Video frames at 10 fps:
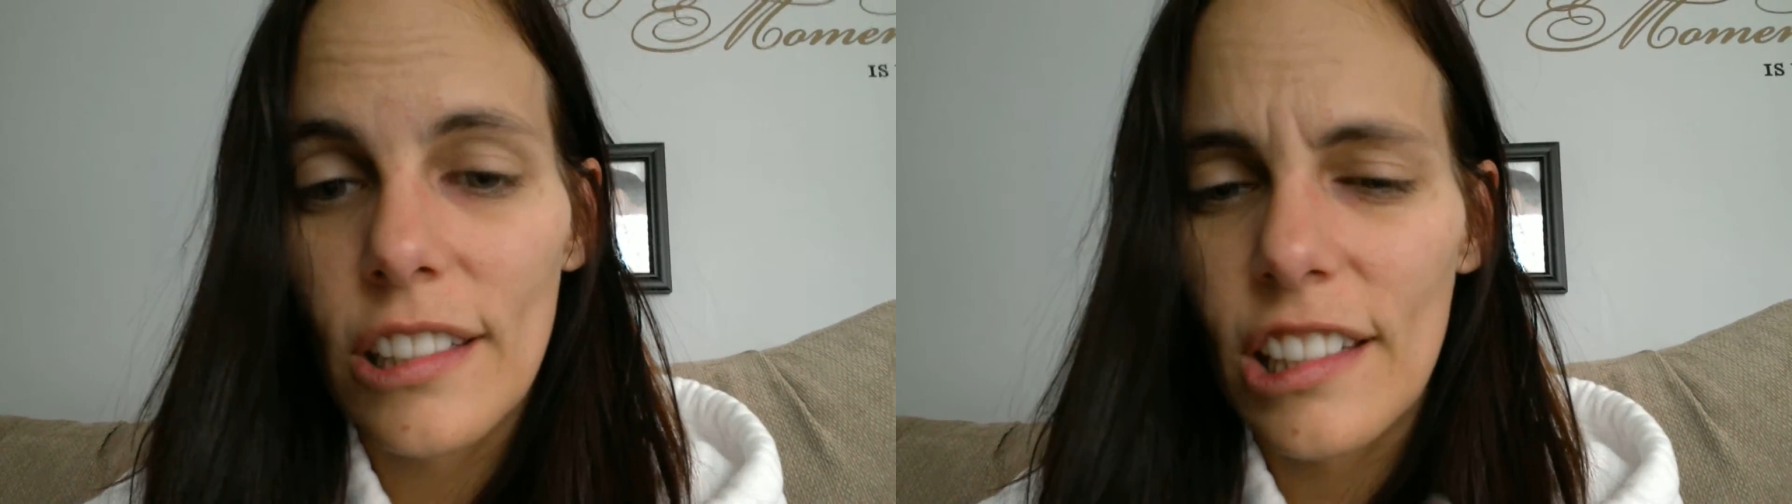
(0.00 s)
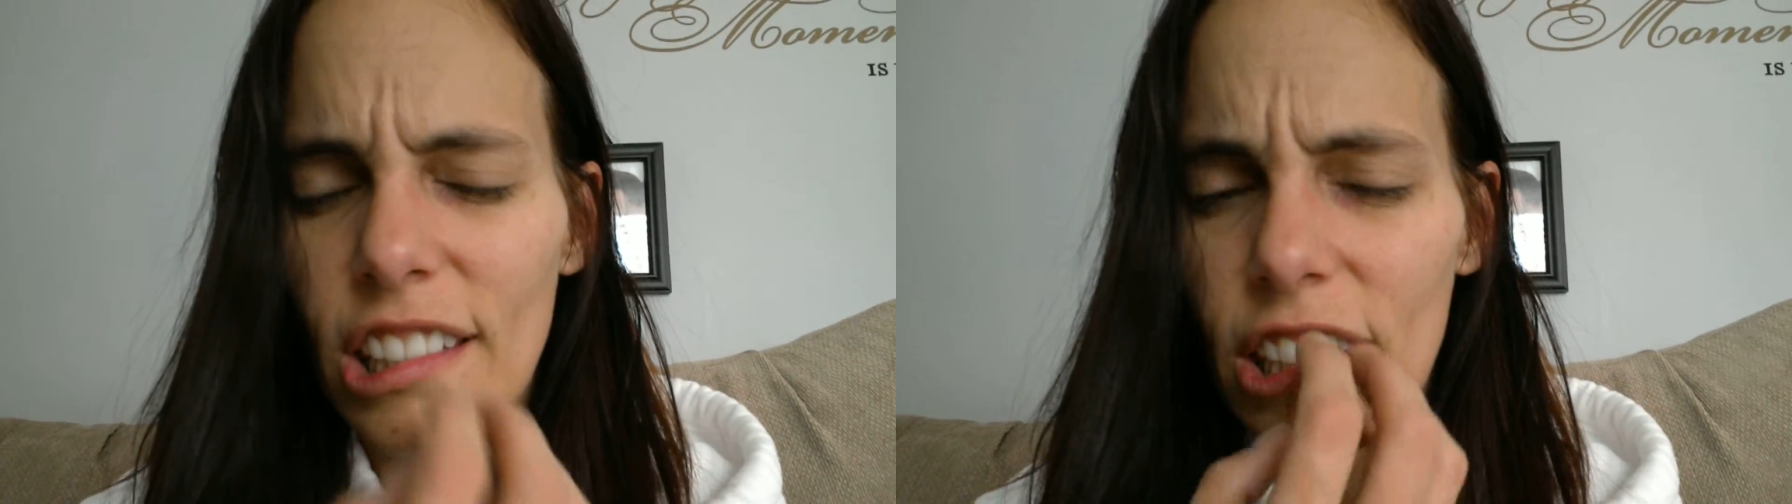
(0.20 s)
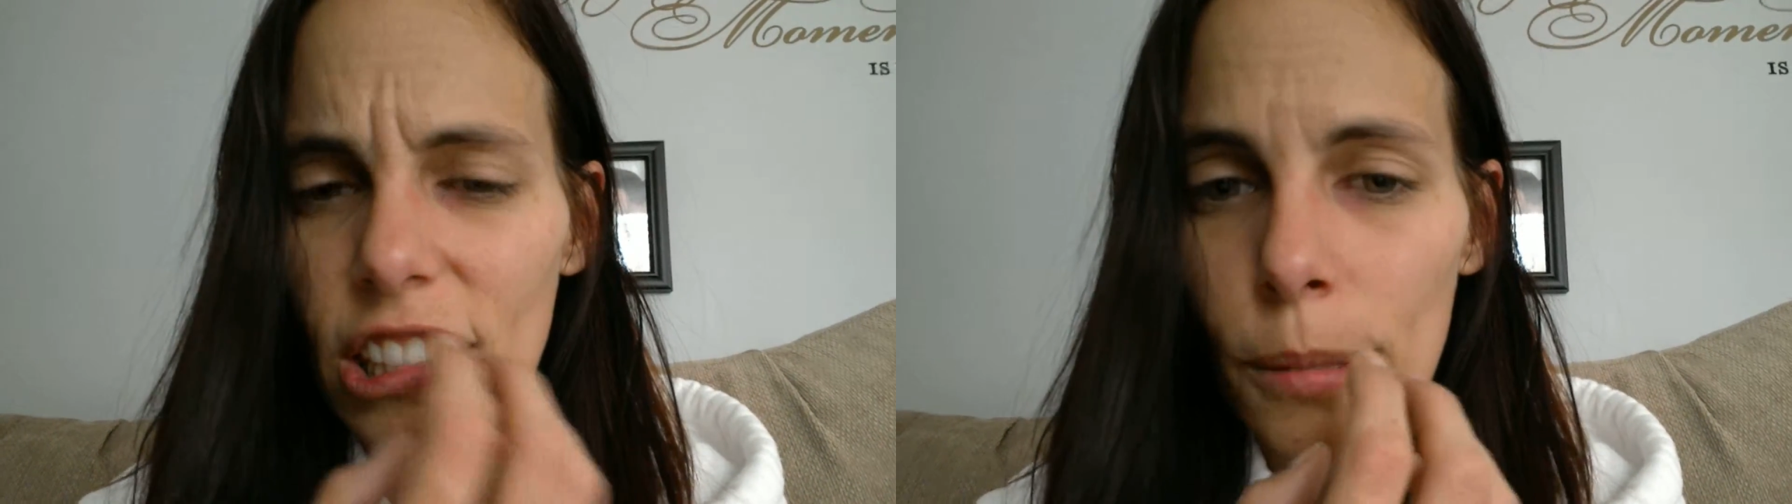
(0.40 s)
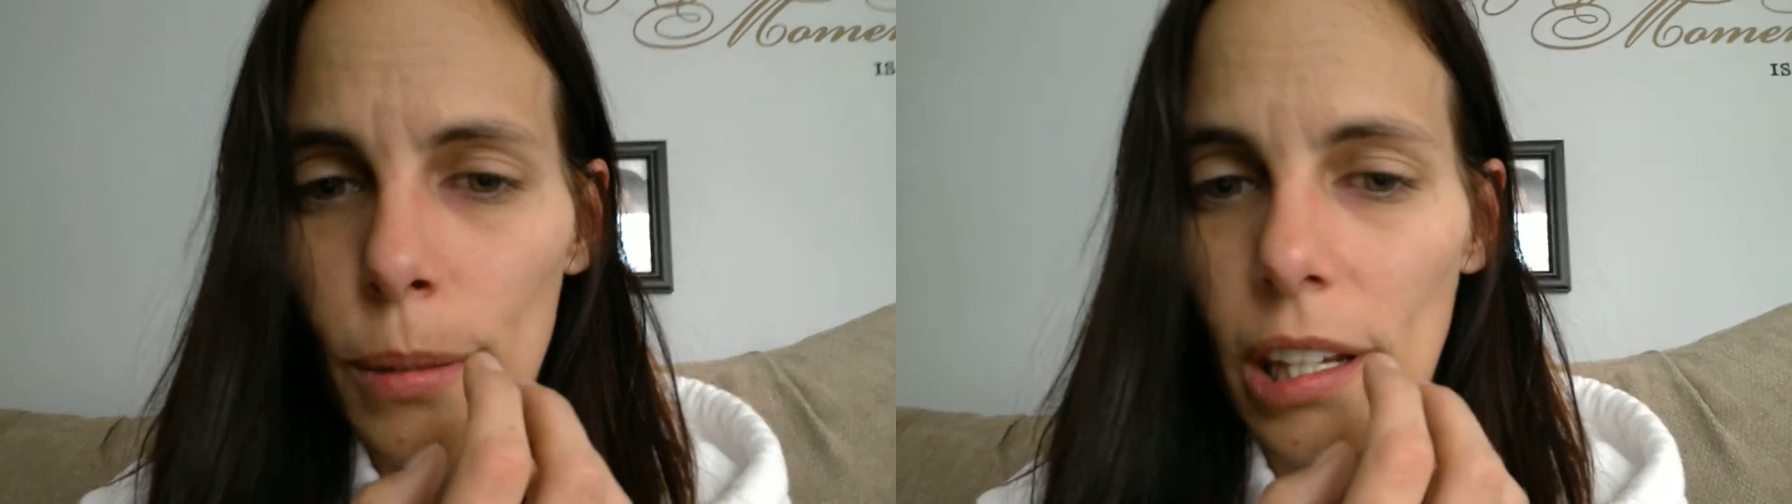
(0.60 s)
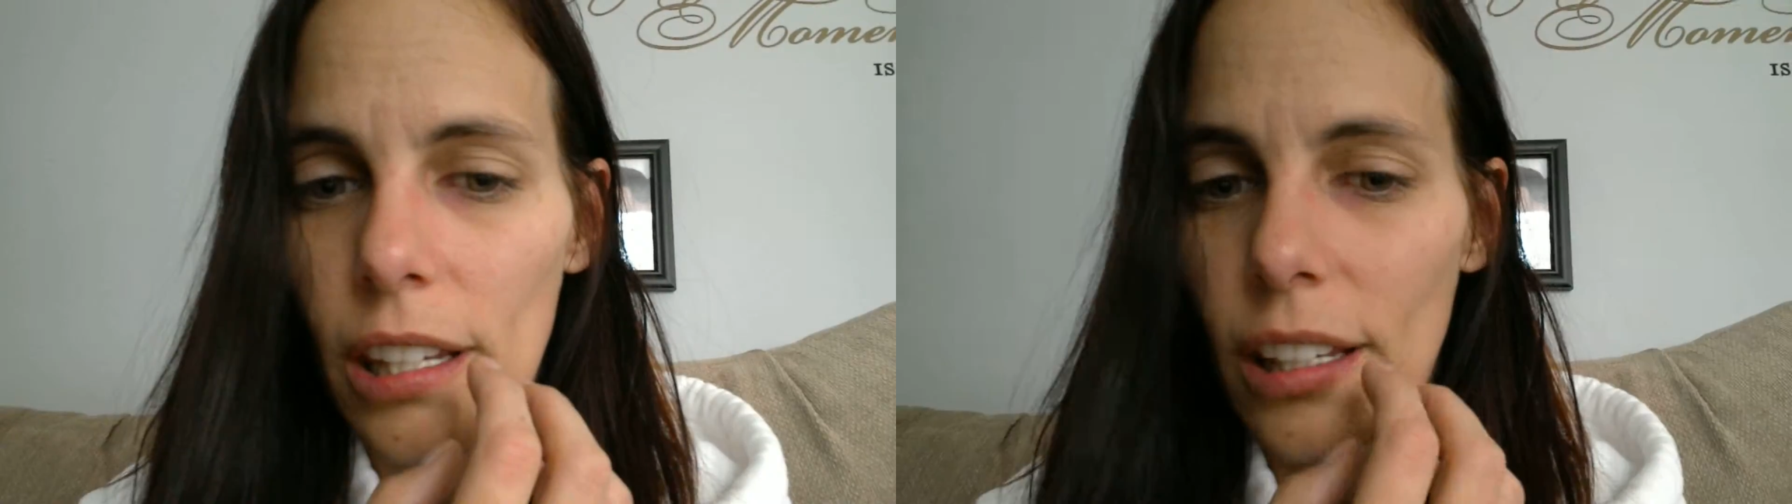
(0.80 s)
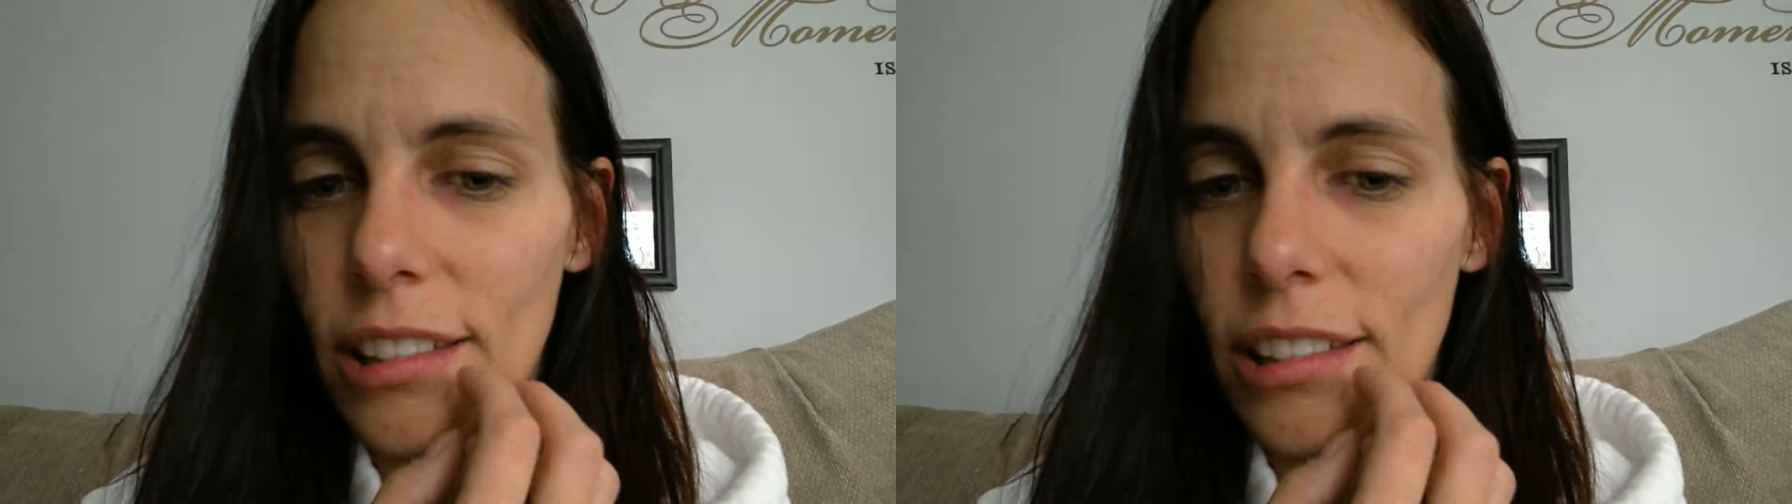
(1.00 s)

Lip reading: and it's a deep ache.